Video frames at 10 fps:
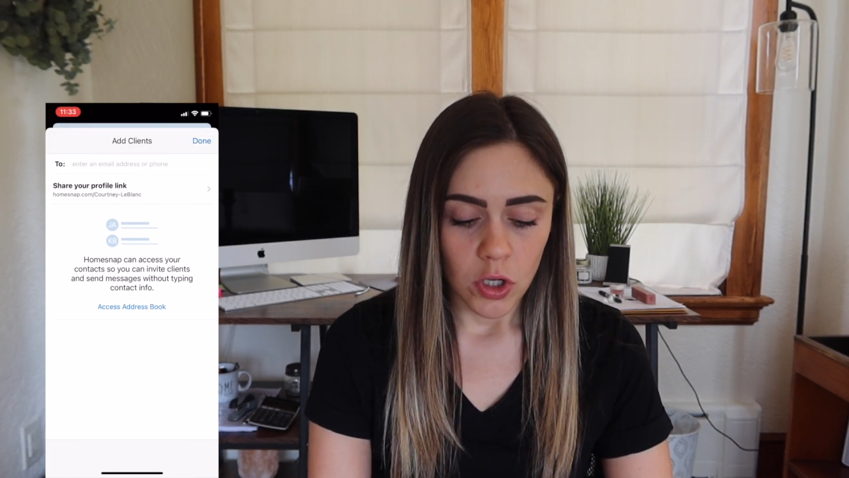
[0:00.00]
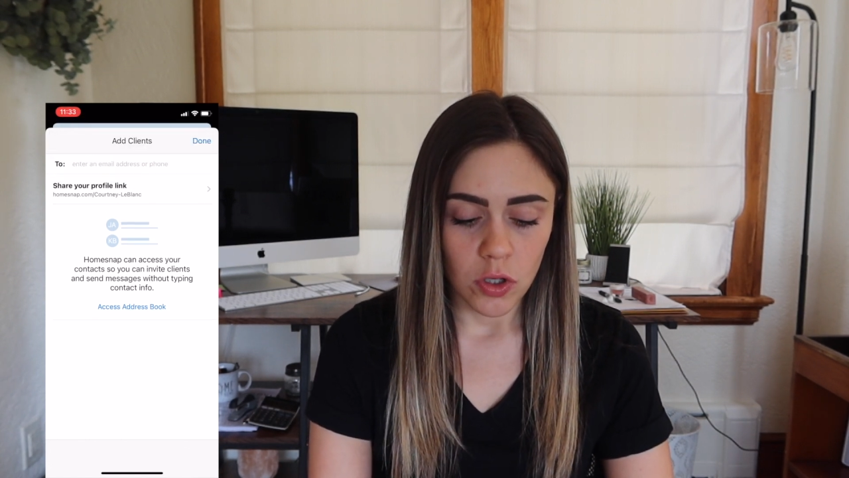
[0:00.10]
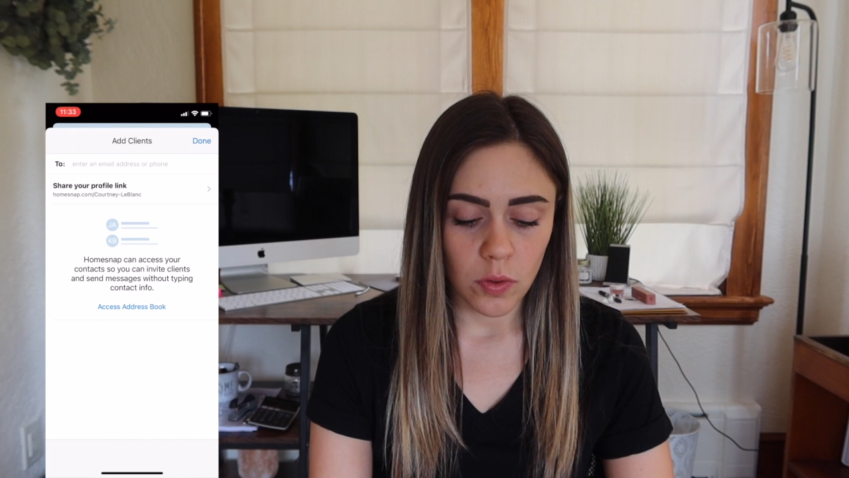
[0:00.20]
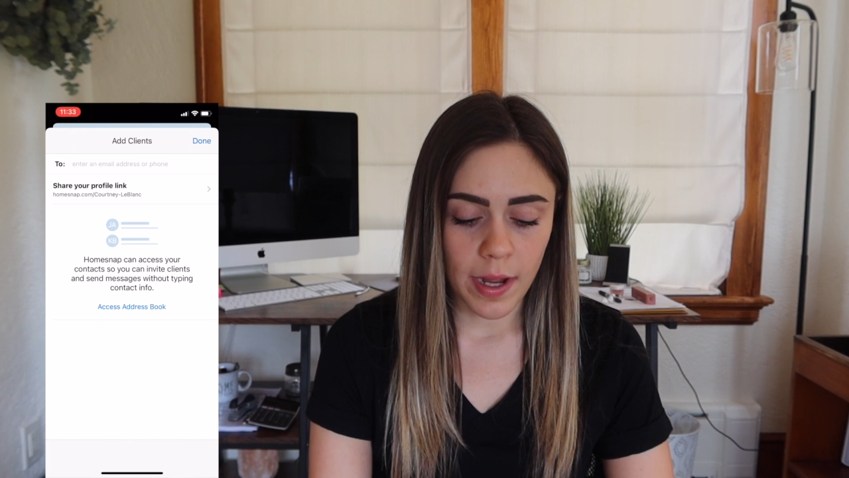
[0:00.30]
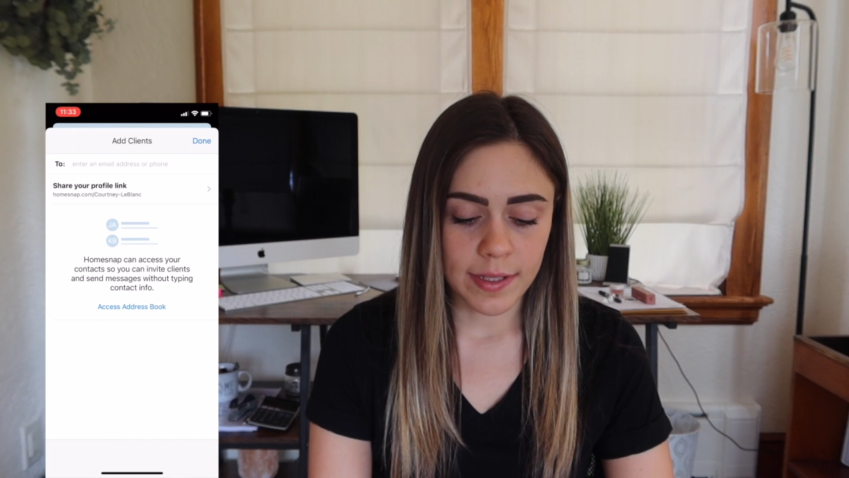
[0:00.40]

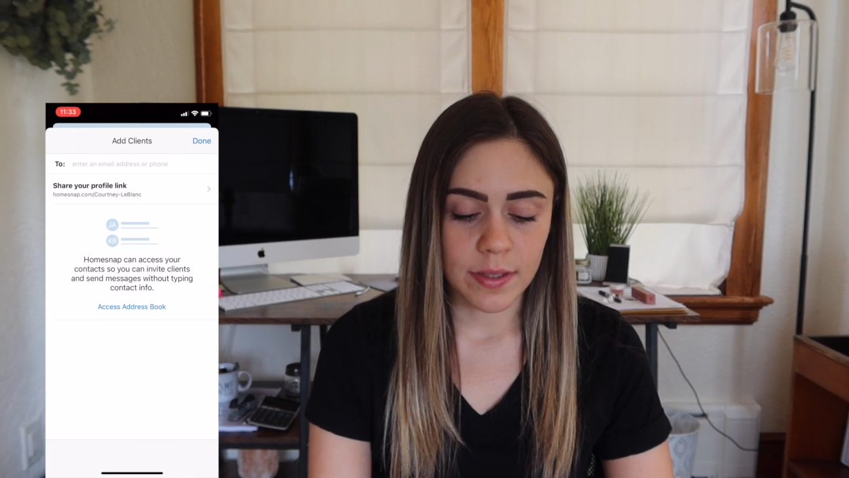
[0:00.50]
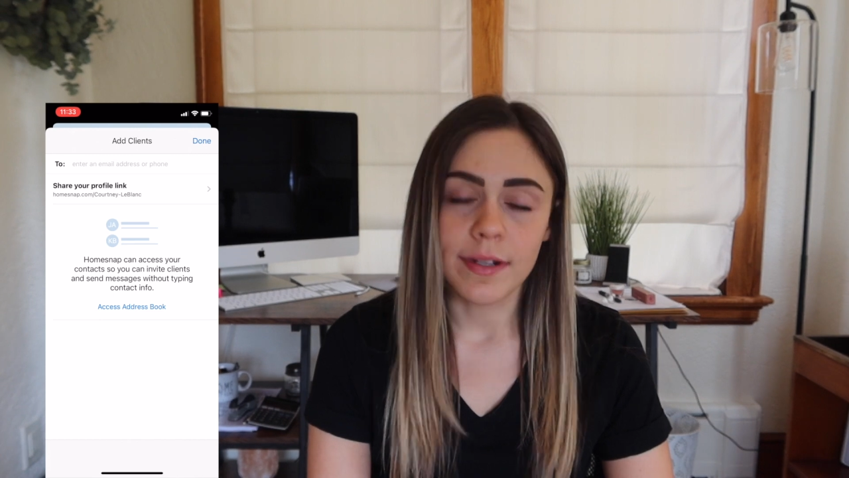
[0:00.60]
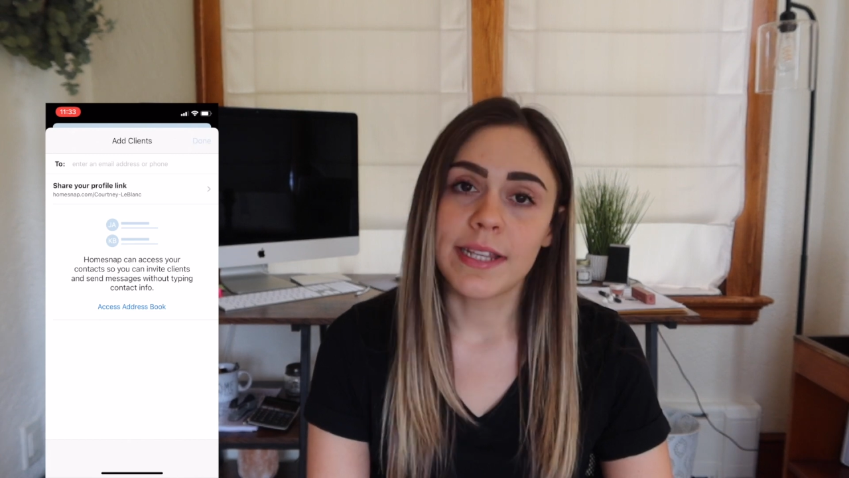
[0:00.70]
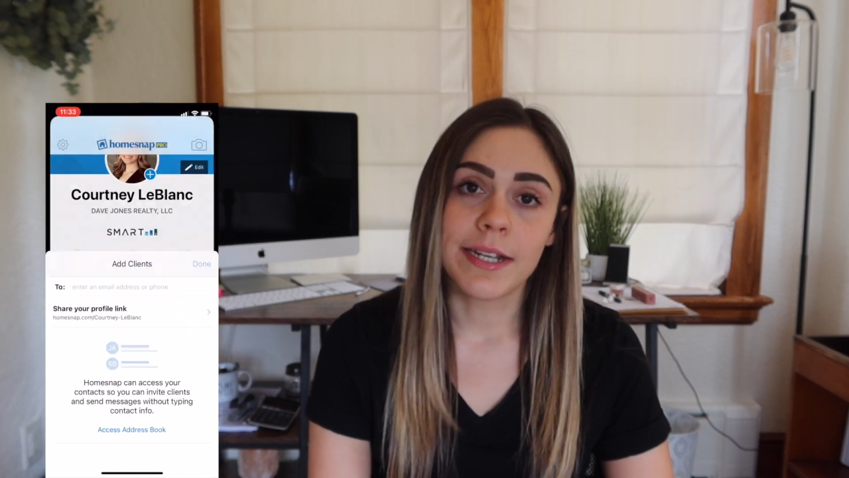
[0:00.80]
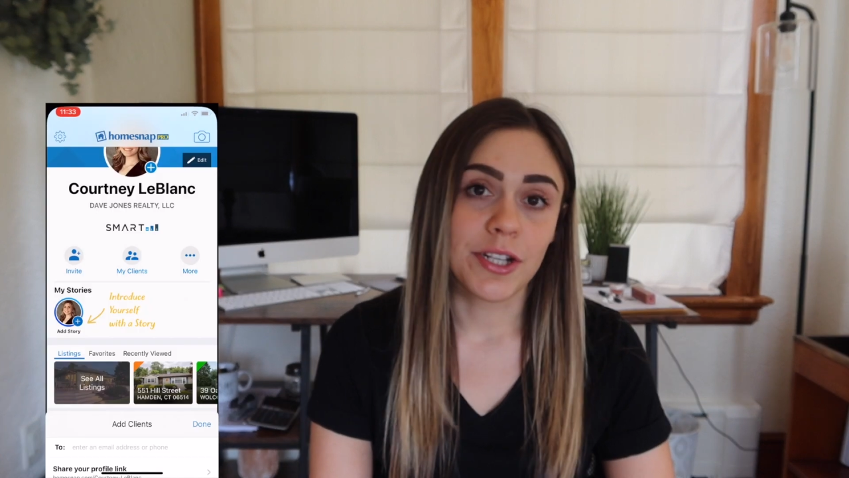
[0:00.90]
who has
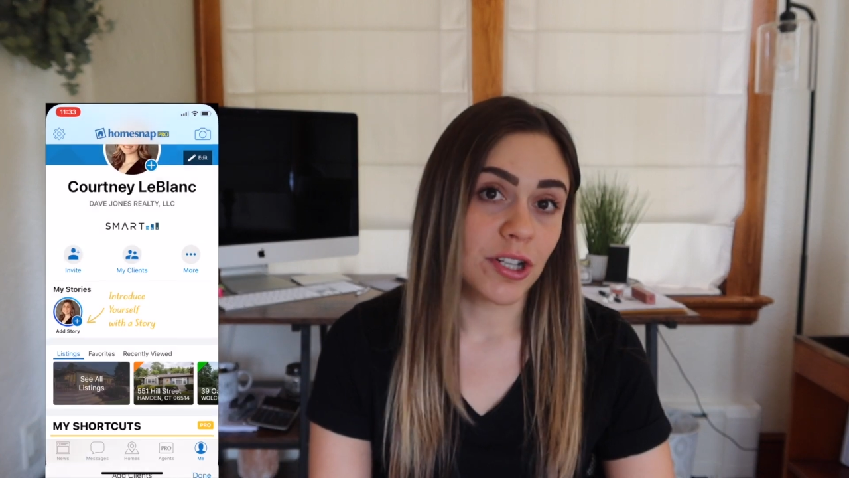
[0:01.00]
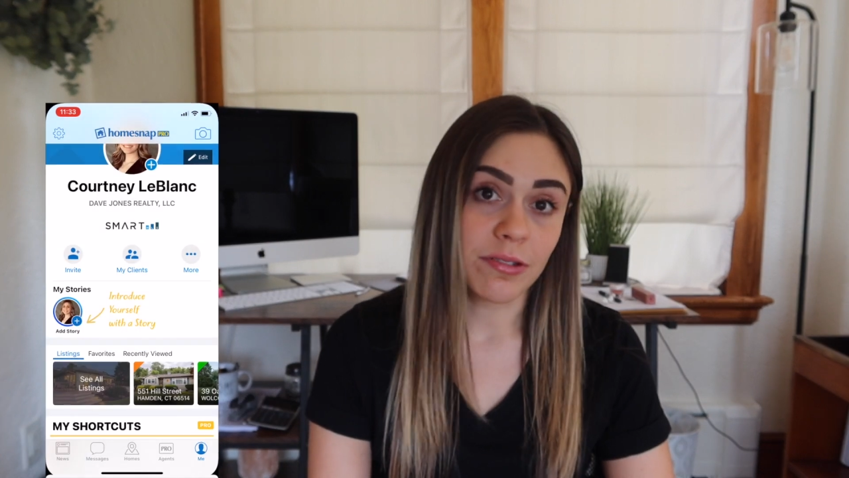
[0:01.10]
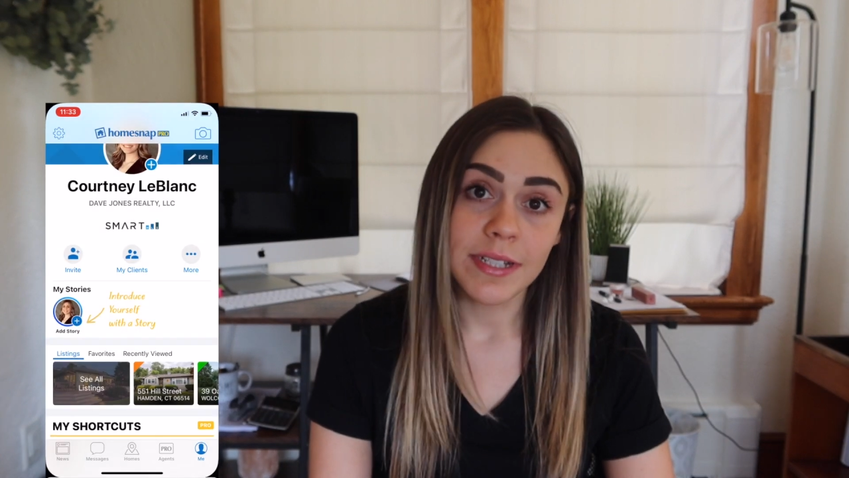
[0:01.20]
looked at your